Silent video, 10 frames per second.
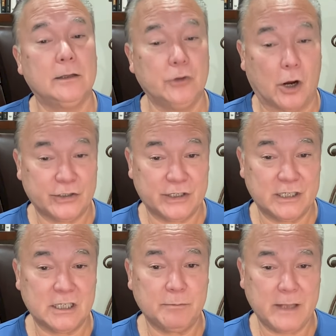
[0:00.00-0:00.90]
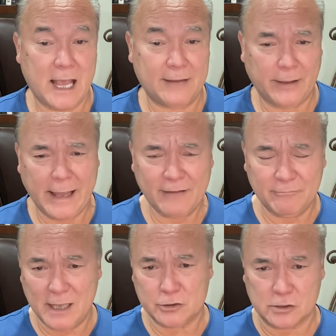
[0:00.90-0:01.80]
narcissistic behavior. They
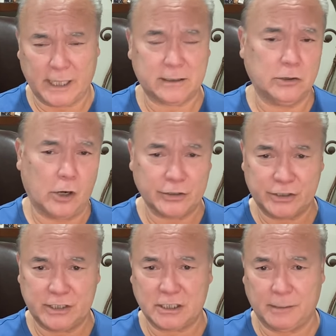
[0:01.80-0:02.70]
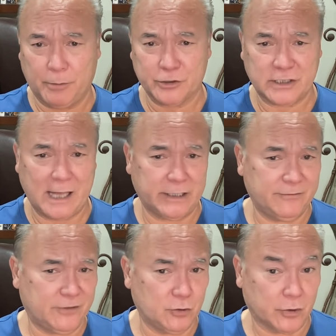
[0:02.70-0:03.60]
have measures like the Narcissistic Personality
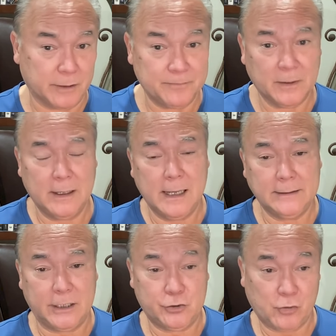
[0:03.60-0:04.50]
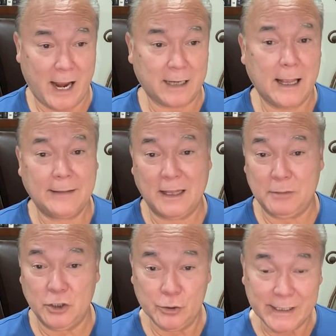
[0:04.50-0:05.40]
Inventory. They track, and they've
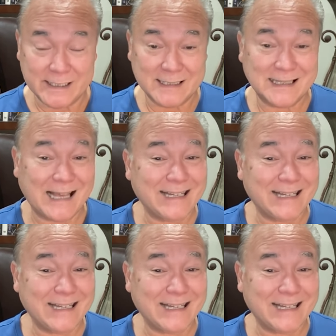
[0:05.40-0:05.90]
been doing it since the